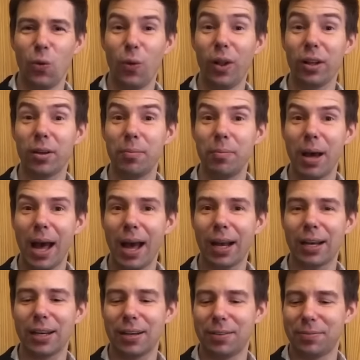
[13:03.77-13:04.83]
Welcome
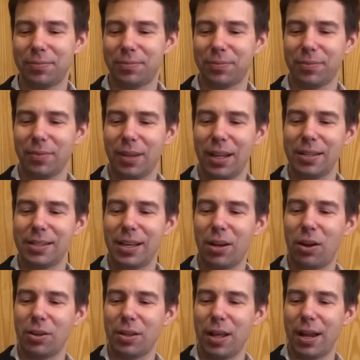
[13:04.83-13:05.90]
back. Let's get
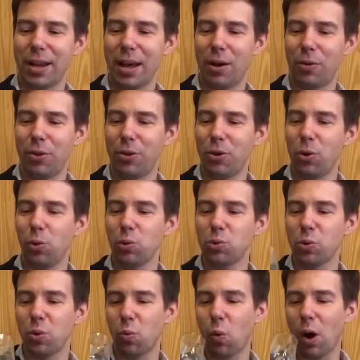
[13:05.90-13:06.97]
on to that now. The nose
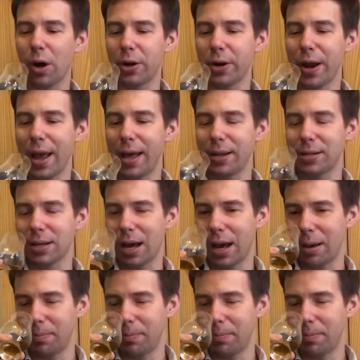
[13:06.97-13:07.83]
with water and